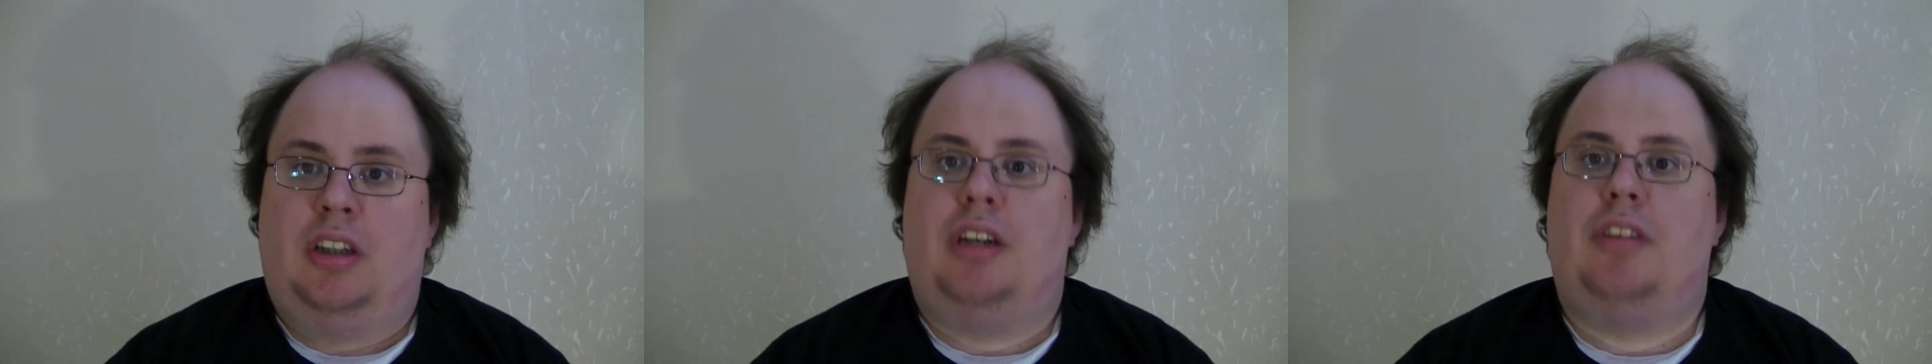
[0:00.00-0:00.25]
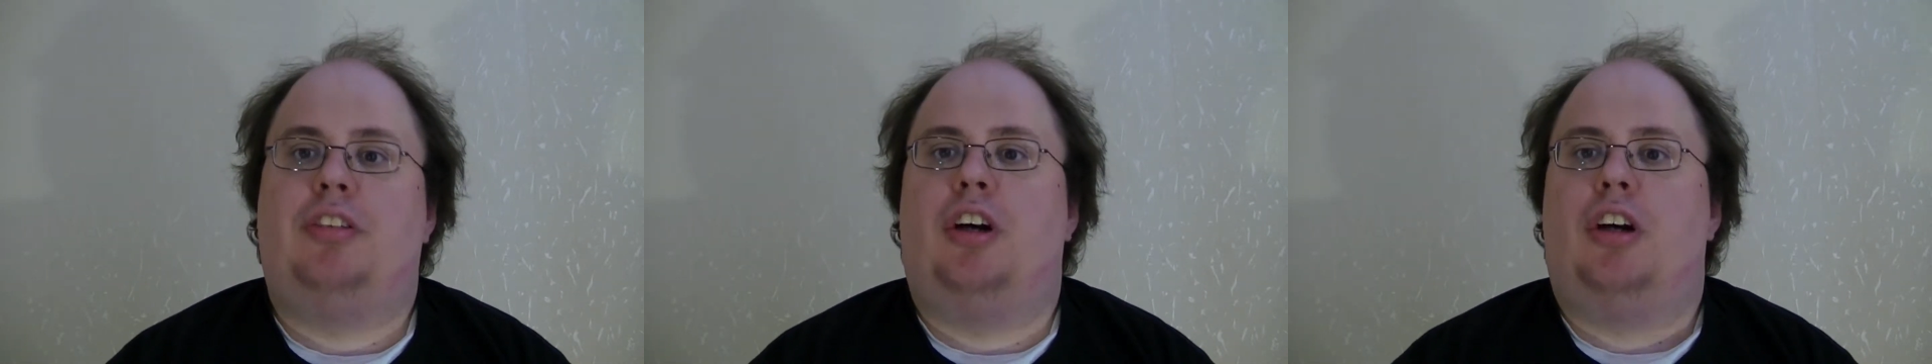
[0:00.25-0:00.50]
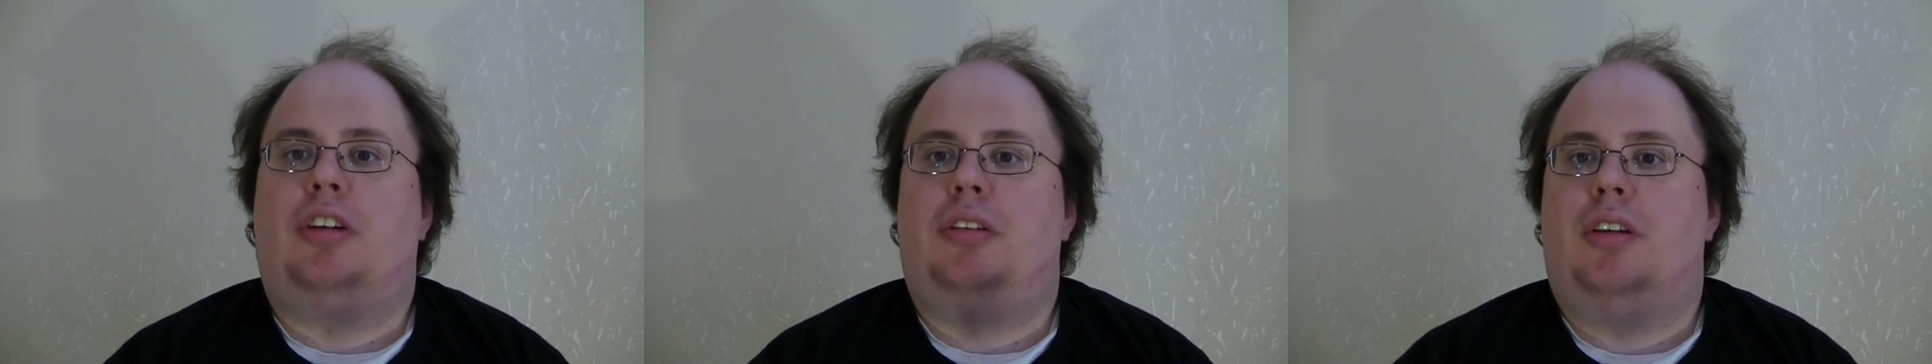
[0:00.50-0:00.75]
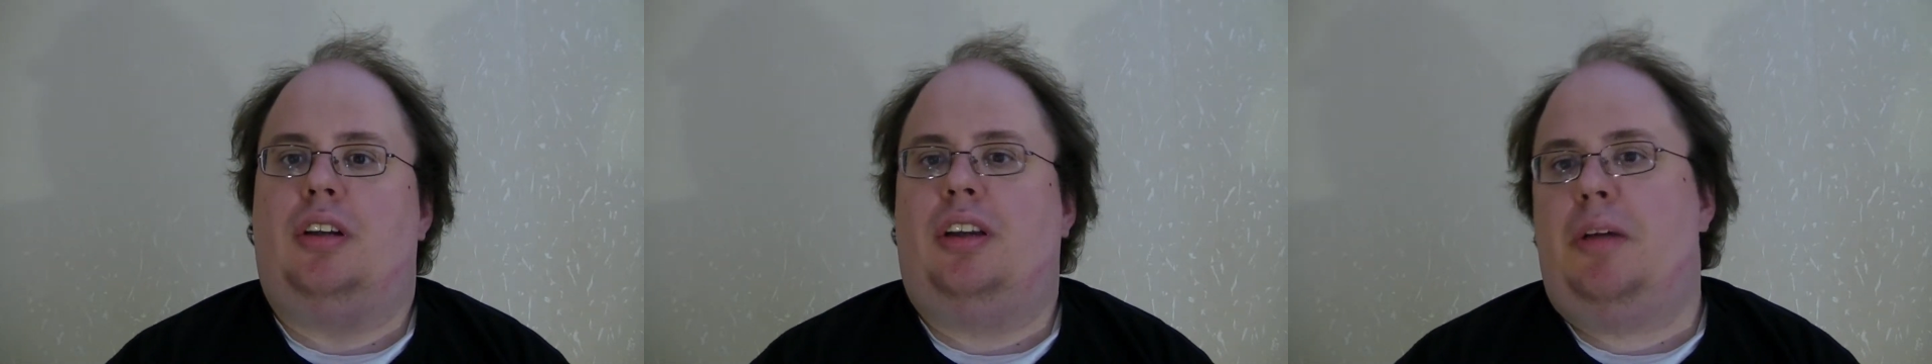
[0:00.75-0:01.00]
If not,
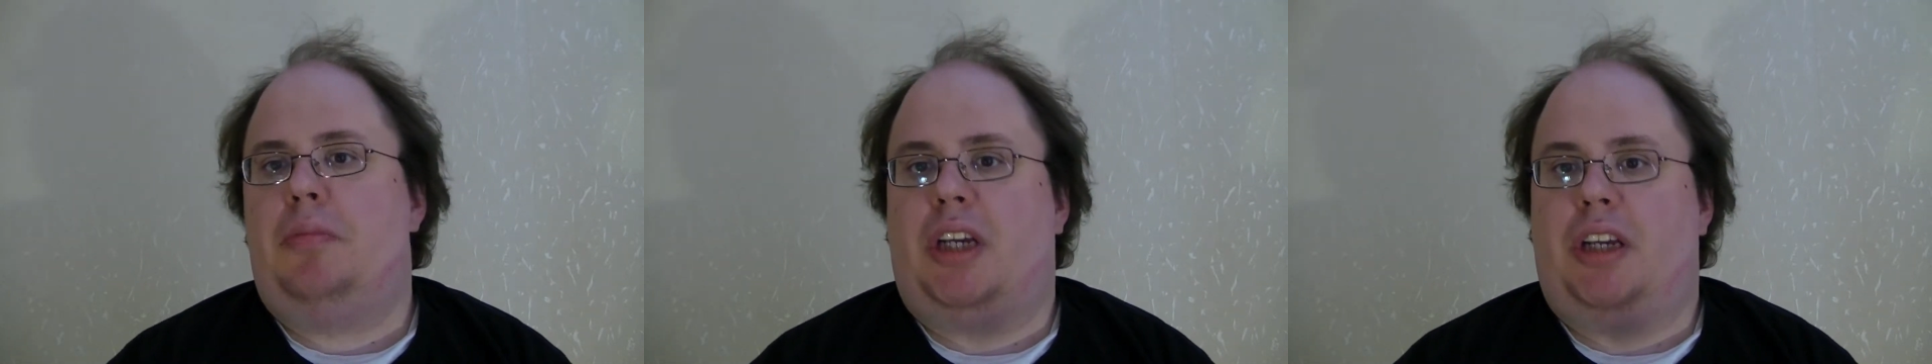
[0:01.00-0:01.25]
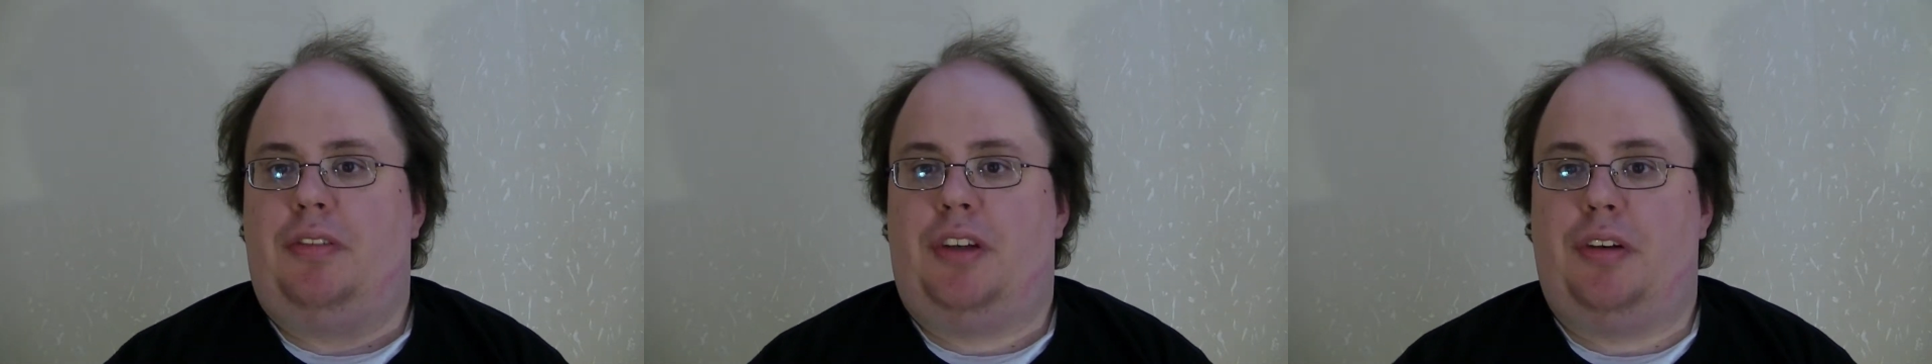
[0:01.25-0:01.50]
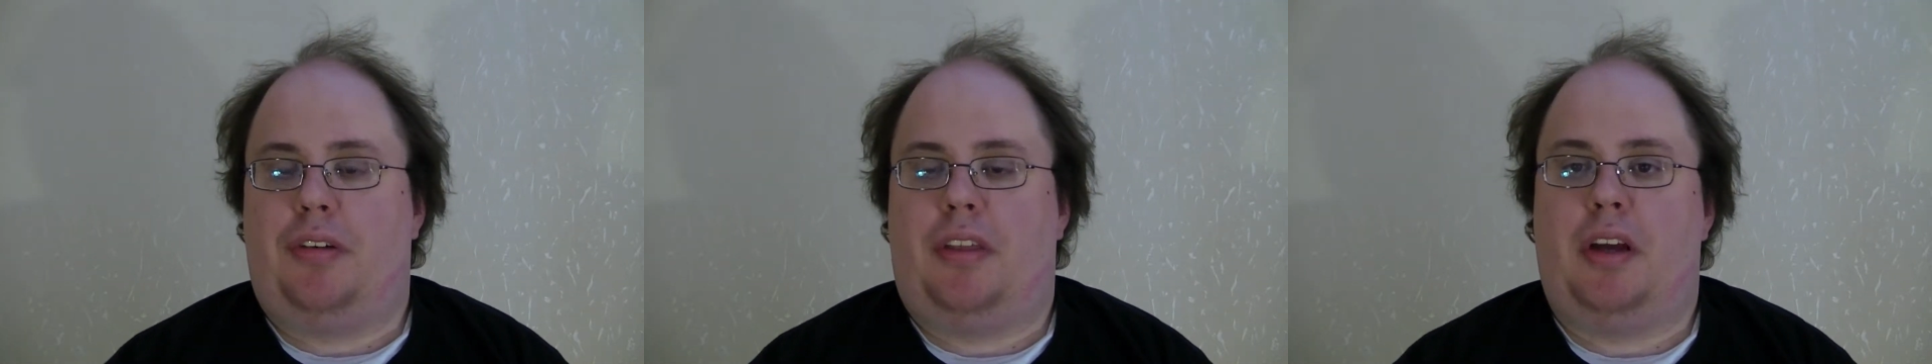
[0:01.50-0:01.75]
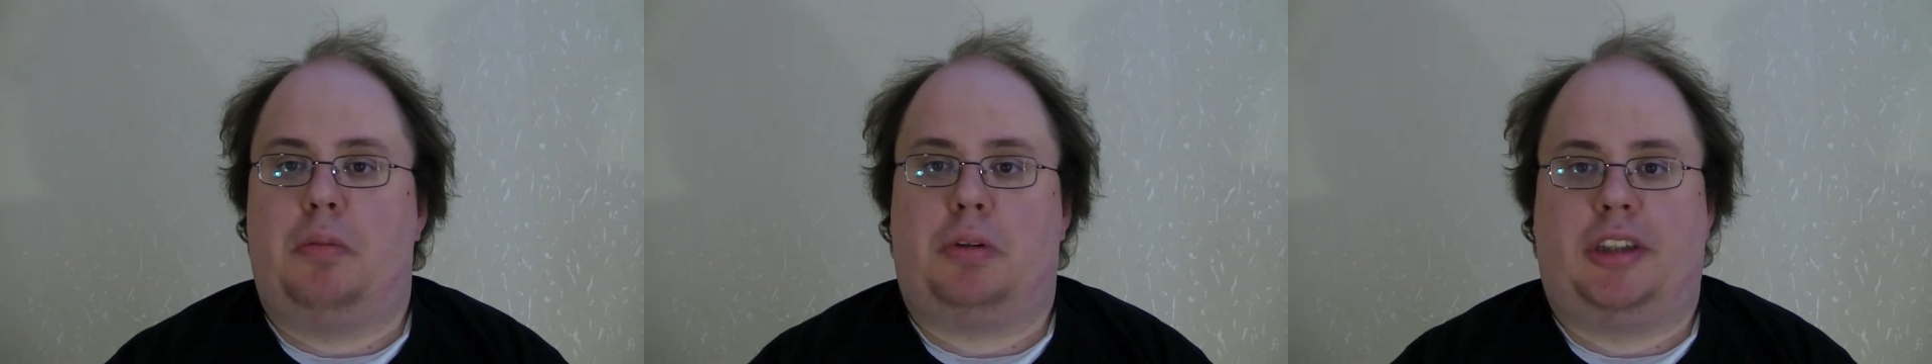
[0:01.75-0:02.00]
let me give you
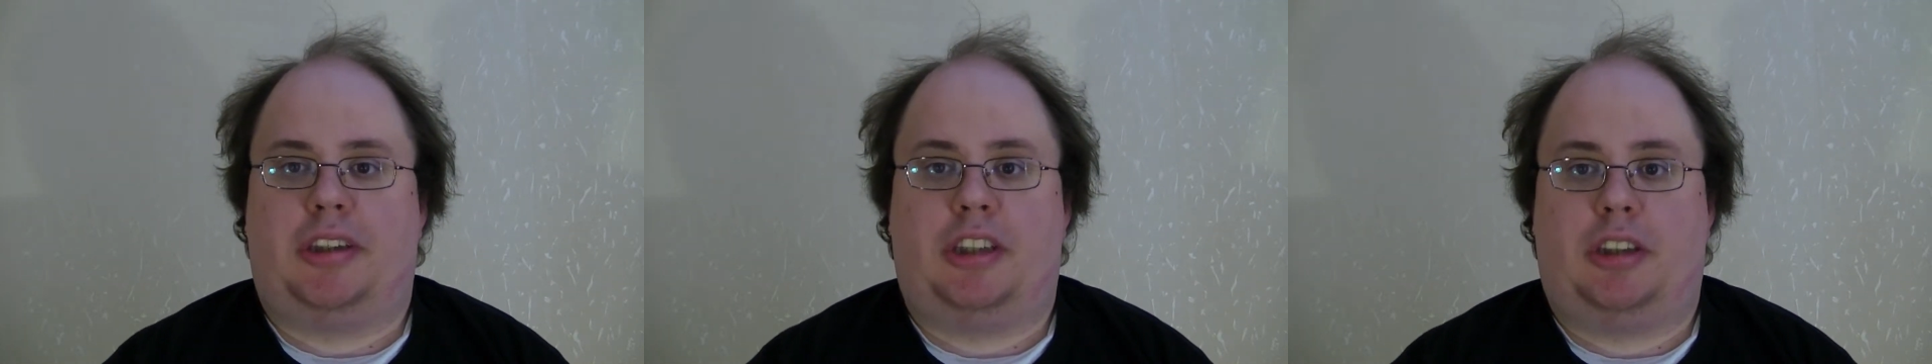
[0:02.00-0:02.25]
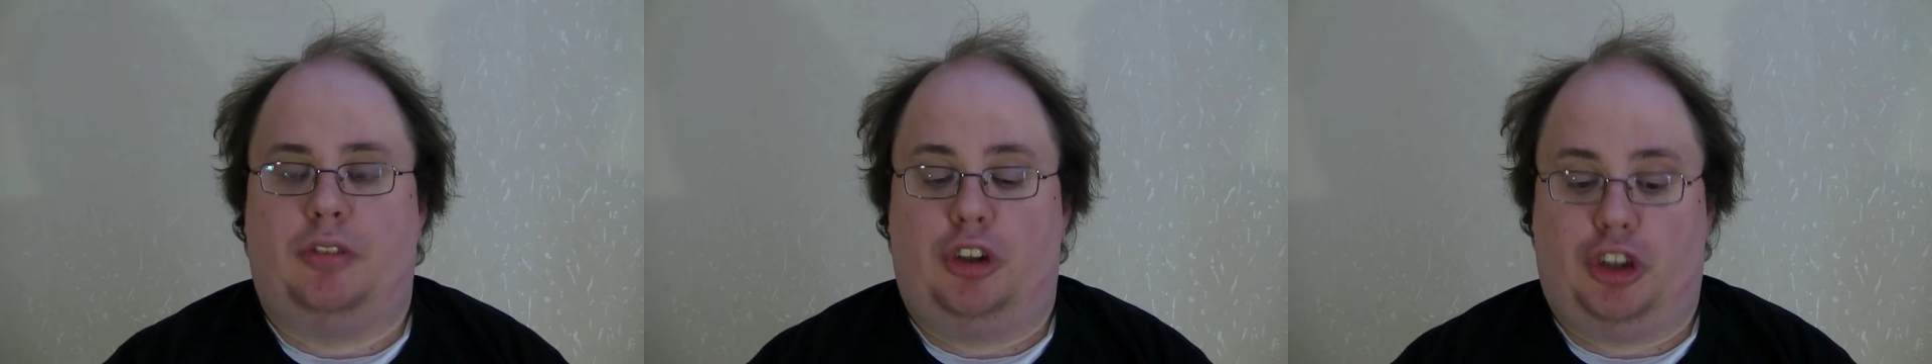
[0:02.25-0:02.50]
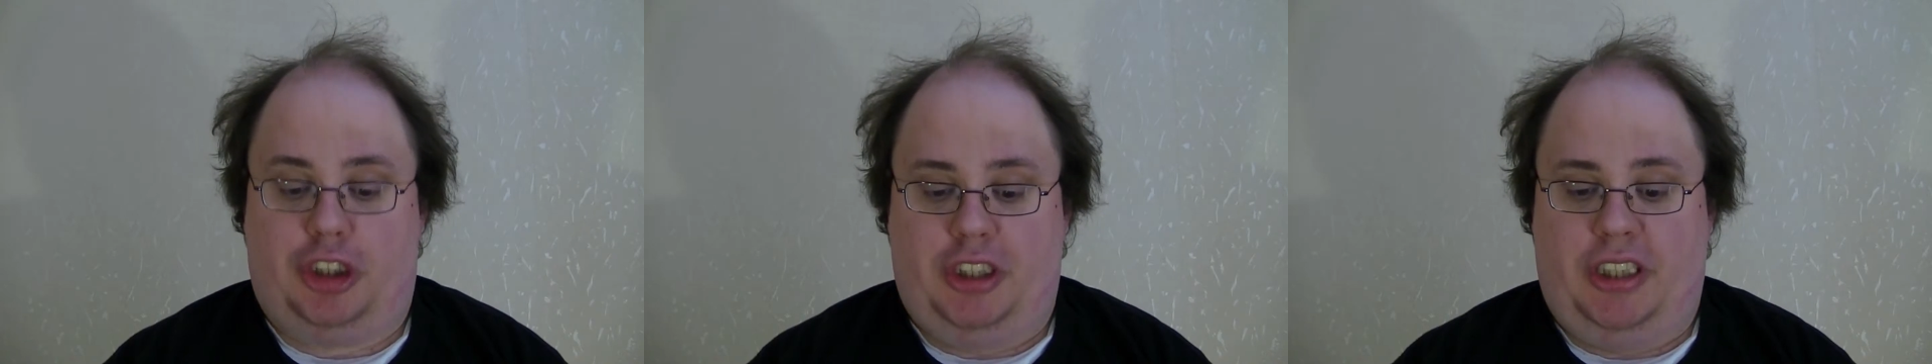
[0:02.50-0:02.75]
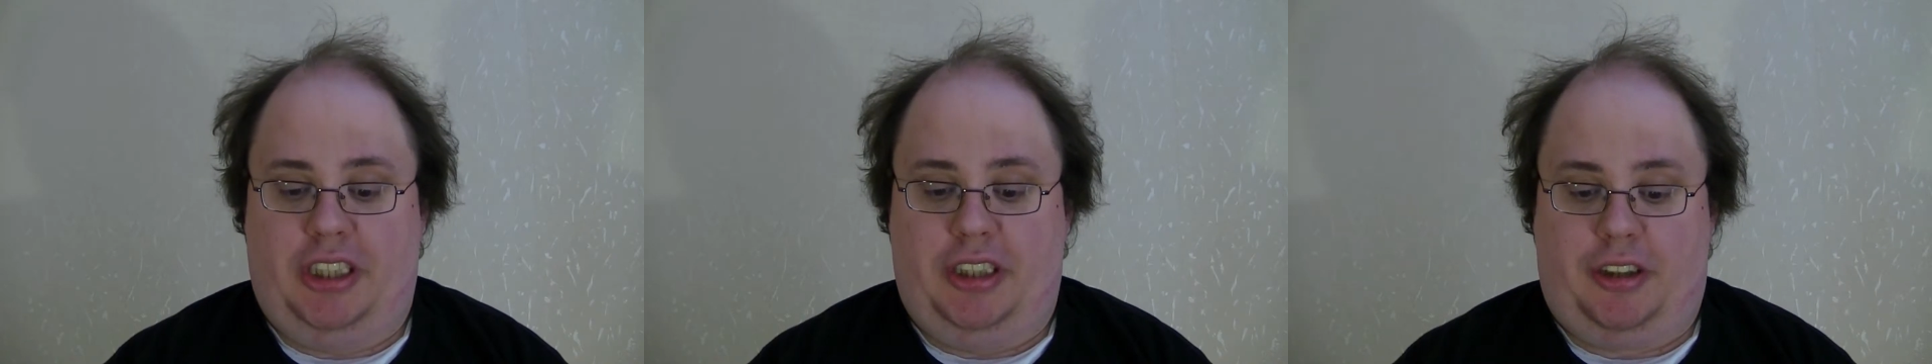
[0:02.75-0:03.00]
the abridged
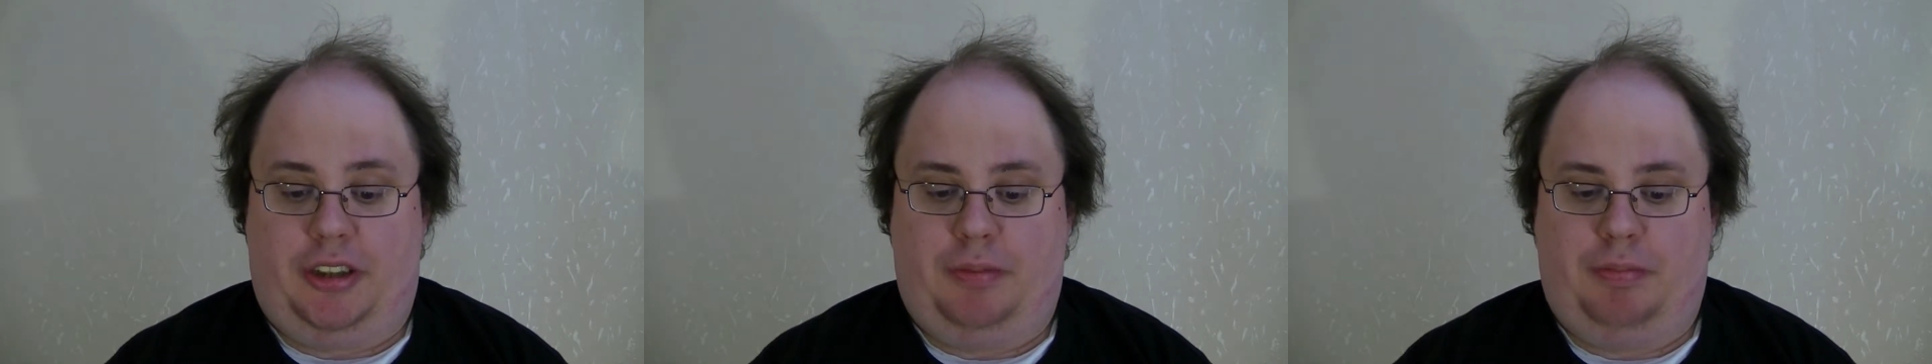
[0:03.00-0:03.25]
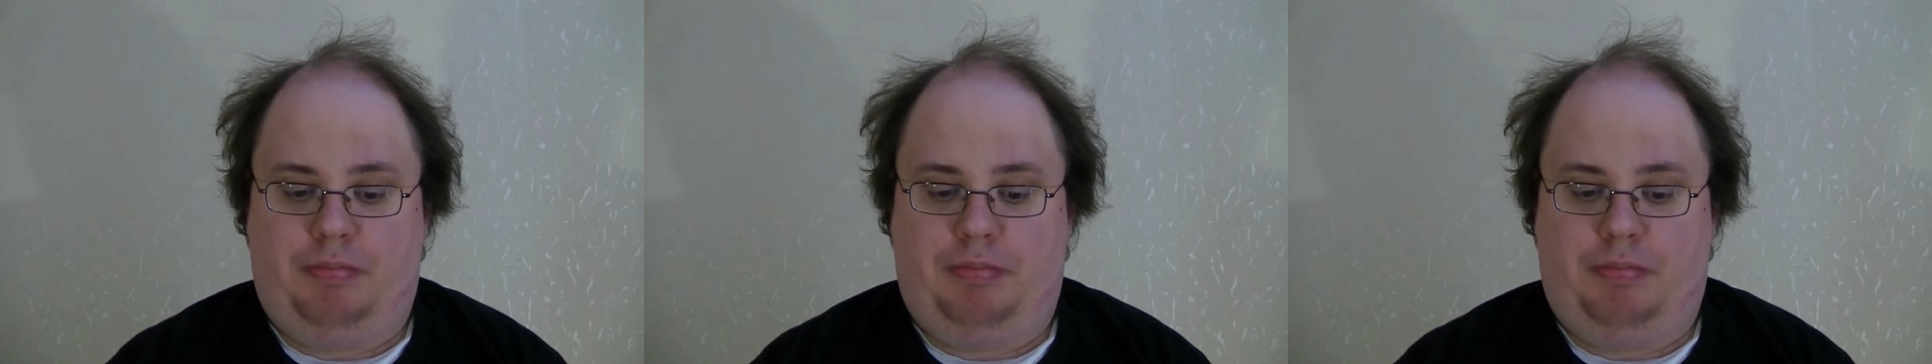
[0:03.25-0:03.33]
version here.